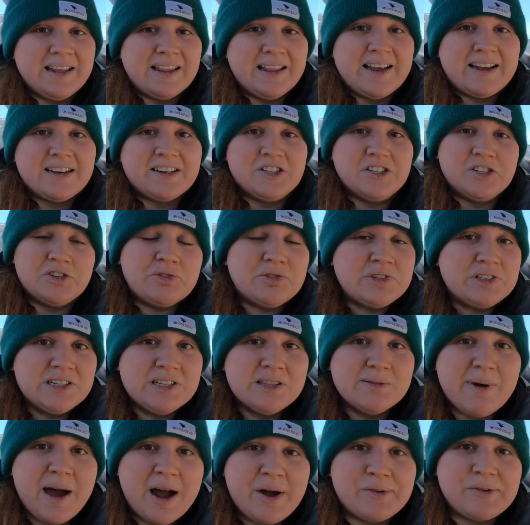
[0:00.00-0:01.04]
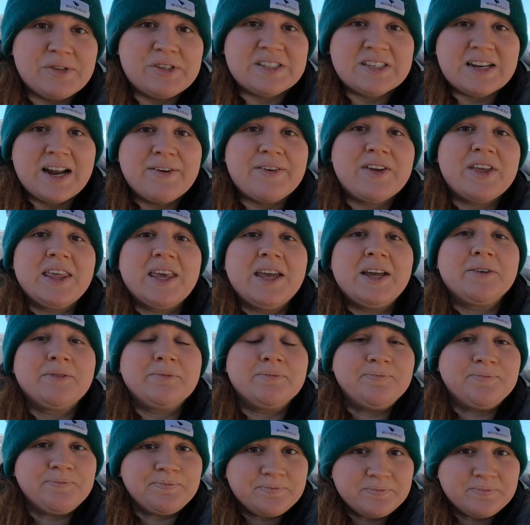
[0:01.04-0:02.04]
like do see the mountains and everything,